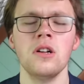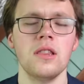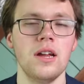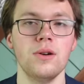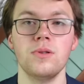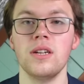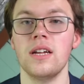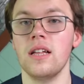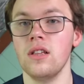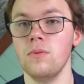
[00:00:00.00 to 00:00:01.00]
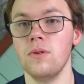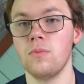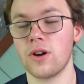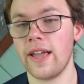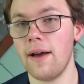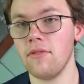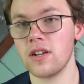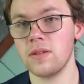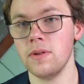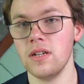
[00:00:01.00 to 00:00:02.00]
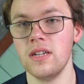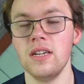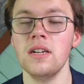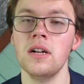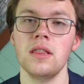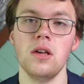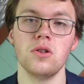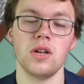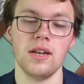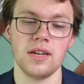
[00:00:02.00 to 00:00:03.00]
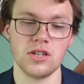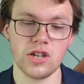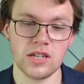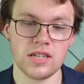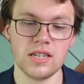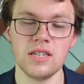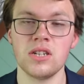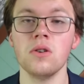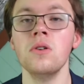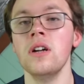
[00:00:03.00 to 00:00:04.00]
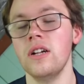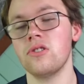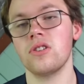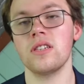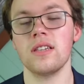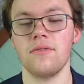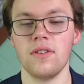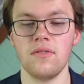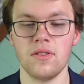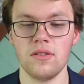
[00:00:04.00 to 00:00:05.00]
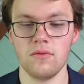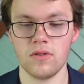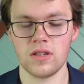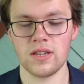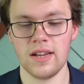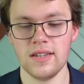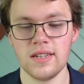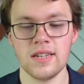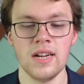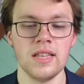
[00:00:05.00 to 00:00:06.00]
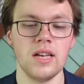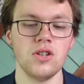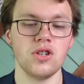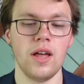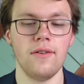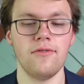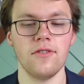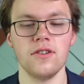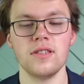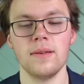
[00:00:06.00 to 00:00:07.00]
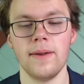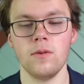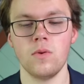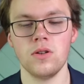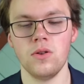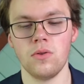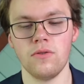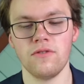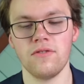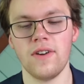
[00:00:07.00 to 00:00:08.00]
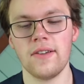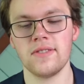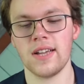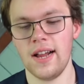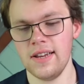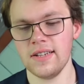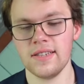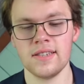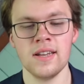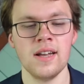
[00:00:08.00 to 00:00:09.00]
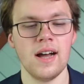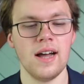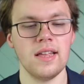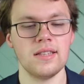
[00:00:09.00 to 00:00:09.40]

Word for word: They're able to get a little bit more cap flexibility. They also get Nick Jensen, so interesting stuff there for the Sens. Then on July 1st, they made one, two, three, four, five signings. Uh, they